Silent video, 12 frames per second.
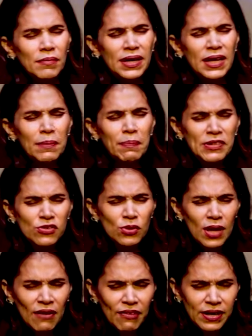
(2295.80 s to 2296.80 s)
But help us
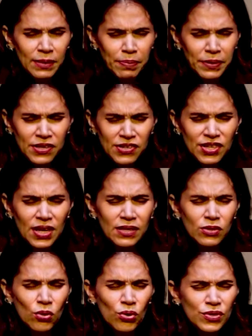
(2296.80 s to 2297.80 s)
to love and
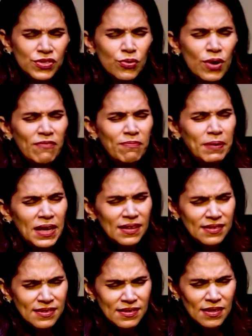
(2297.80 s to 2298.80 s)
appreciate those you have
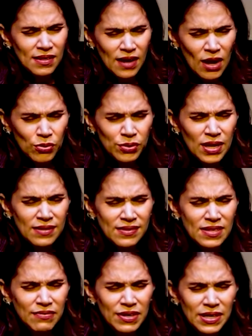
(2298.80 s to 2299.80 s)
placed around
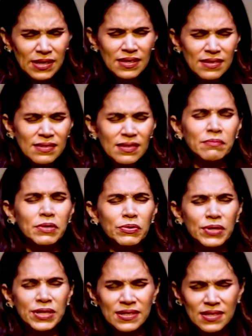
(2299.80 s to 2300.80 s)
us, even in this
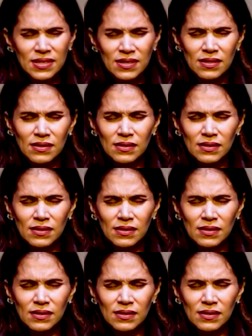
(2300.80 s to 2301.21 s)
community,